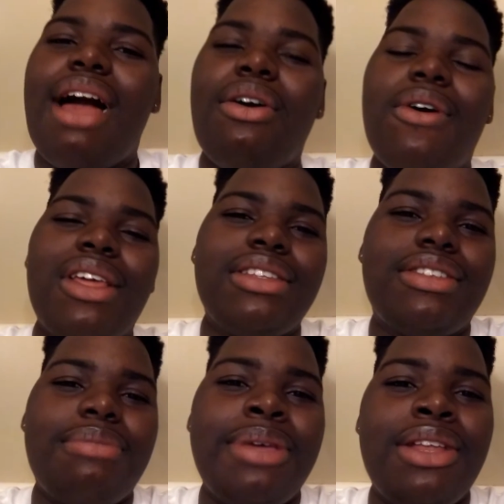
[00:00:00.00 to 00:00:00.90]
I'm going
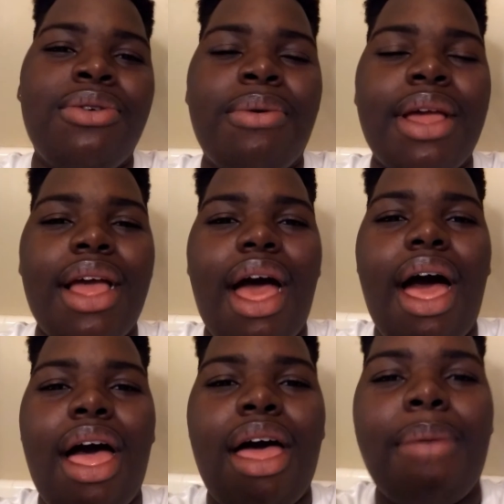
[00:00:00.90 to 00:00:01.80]
to be doing
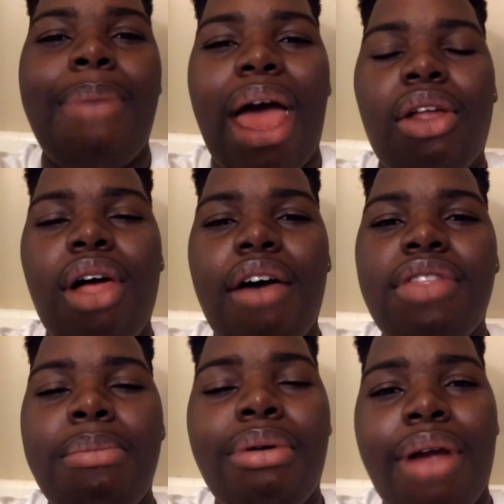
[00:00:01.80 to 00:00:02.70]
a battle of
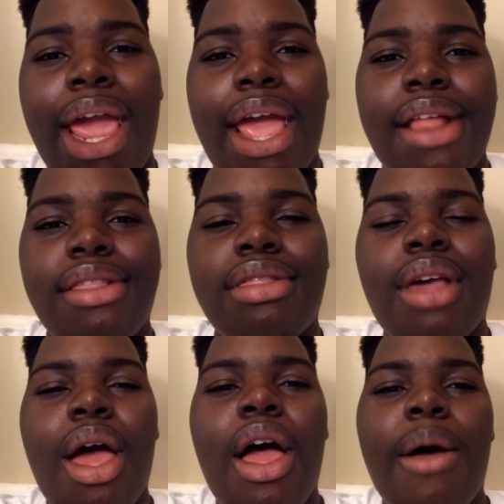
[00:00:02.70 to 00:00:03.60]
the brands
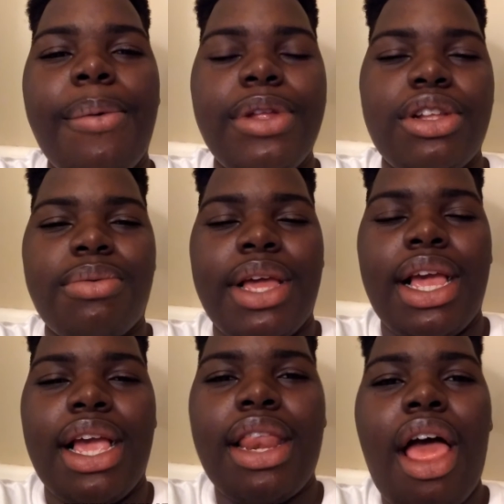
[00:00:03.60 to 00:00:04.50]

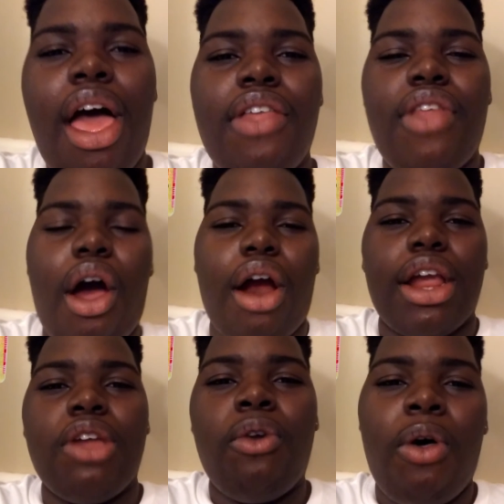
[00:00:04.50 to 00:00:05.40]
between the
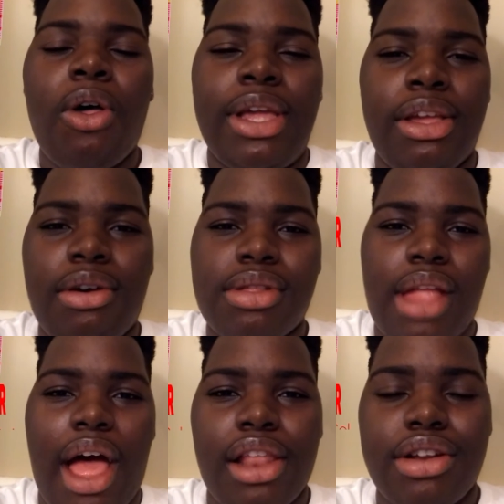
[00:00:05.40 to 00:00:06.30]
Argan Oil
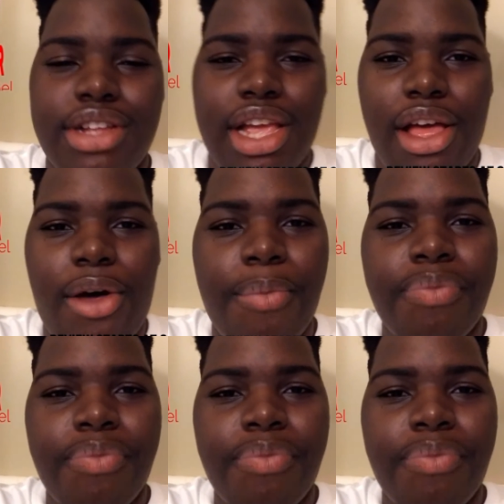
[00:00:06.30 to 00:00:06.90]
Gel